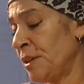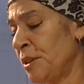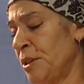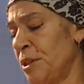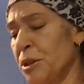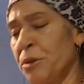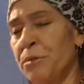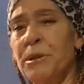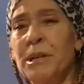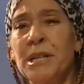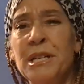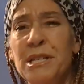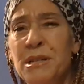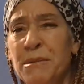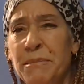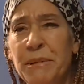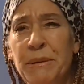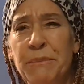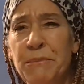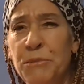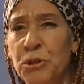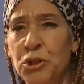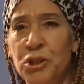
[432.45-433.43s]
You don't want it to
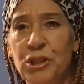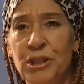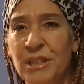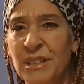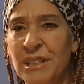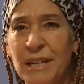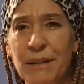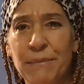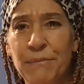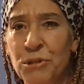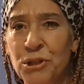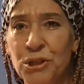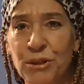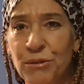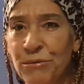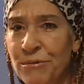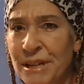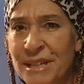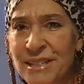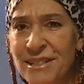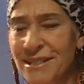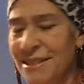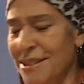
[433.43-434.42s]
be mushy. Like mushy
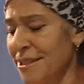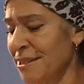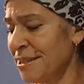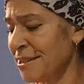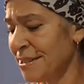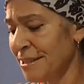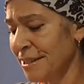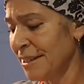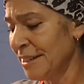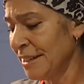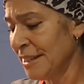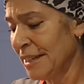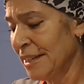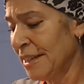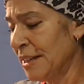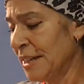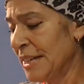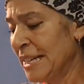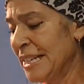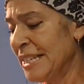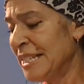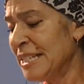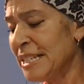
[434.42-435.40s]
rice is
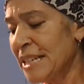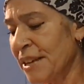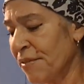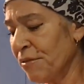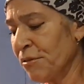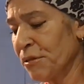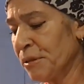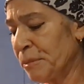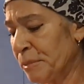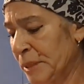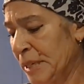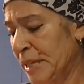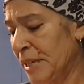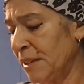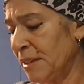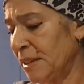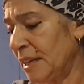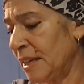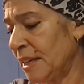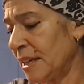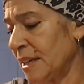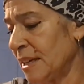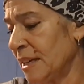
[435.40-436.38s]
never
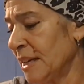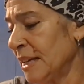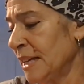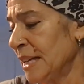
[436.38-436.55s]
appealing,